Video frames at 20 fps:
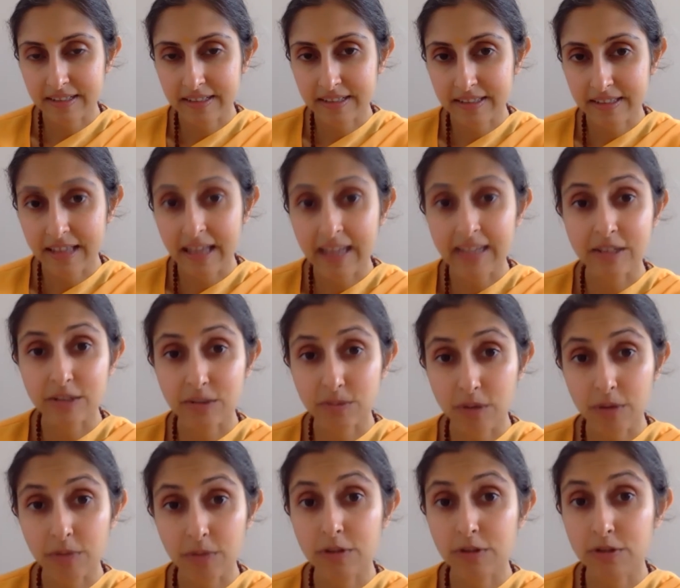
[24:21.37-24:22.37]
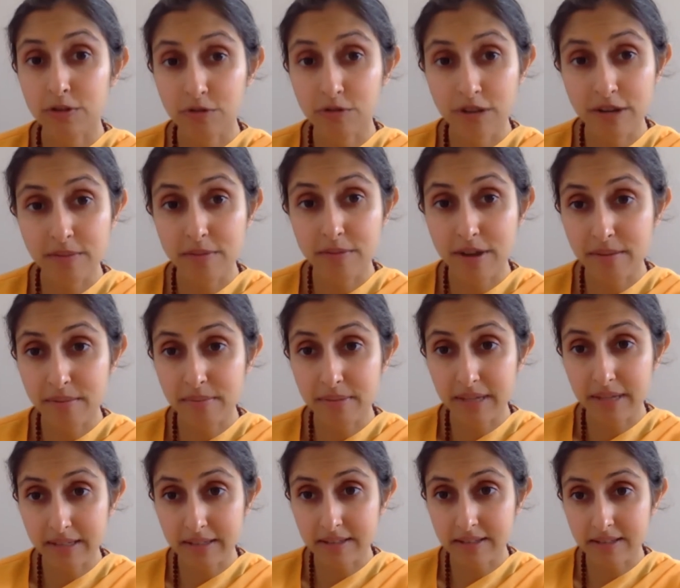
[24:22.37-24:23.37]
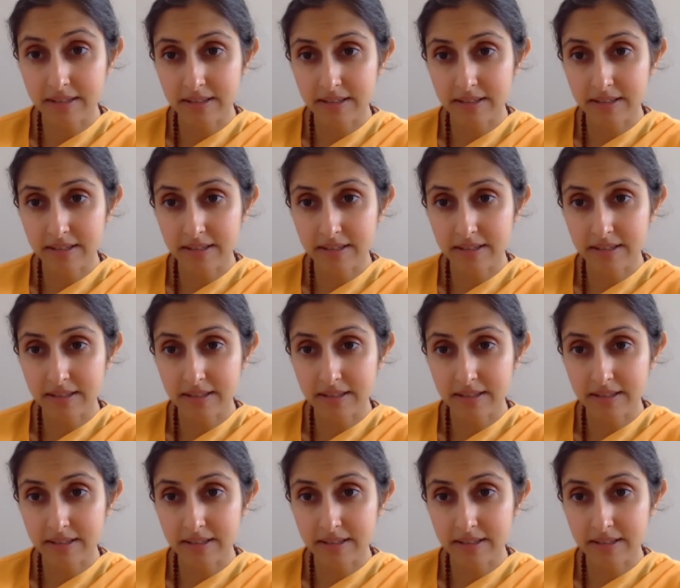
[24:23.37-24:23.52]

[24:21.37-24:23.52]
That is what will truly bring peace.